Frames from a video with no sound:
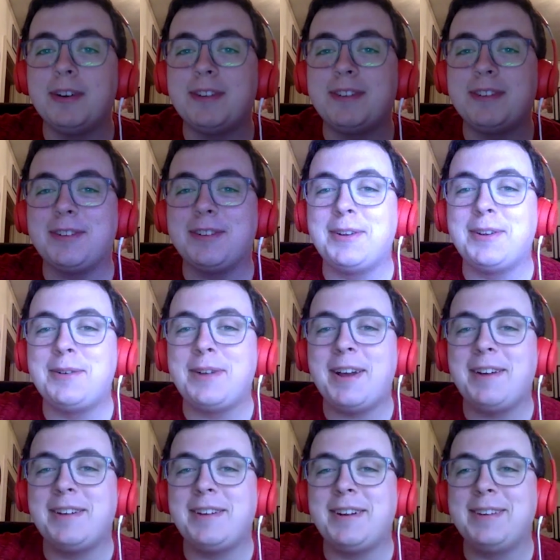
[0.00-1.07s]
slow
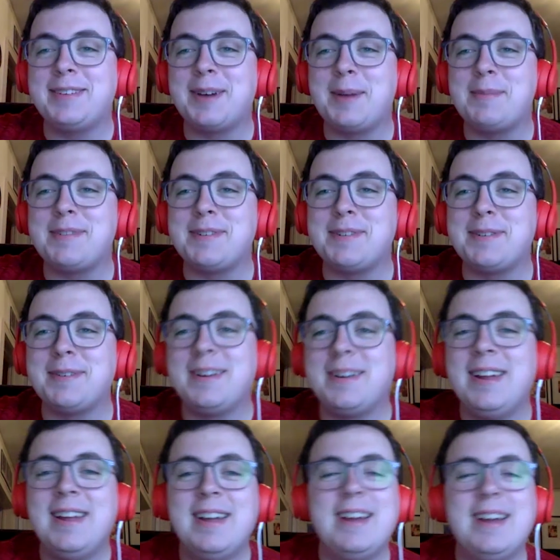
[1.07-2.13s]
down anytime soon.
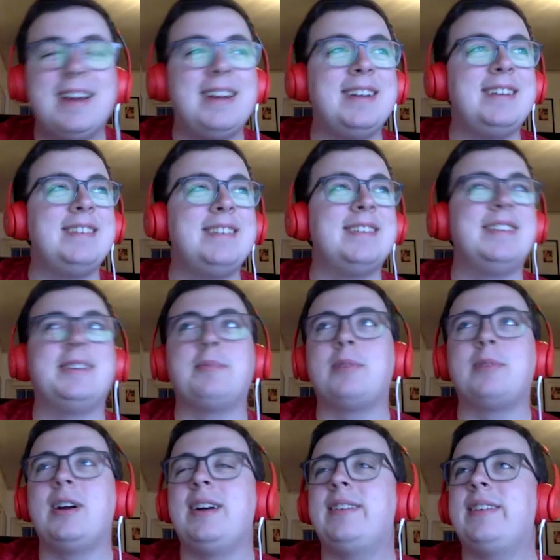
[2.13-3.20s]
And uh,
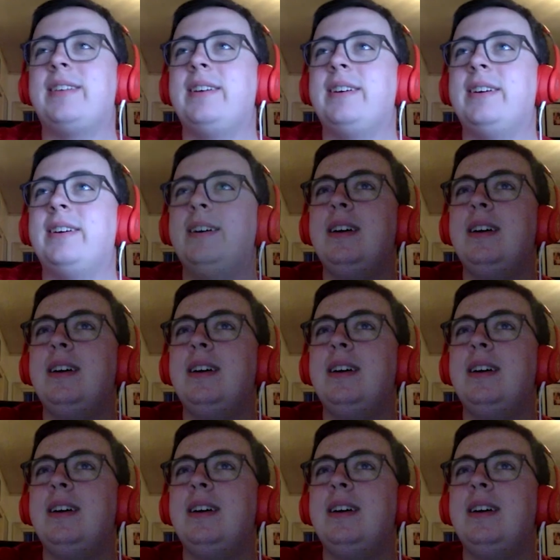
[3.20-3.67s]
Nebraska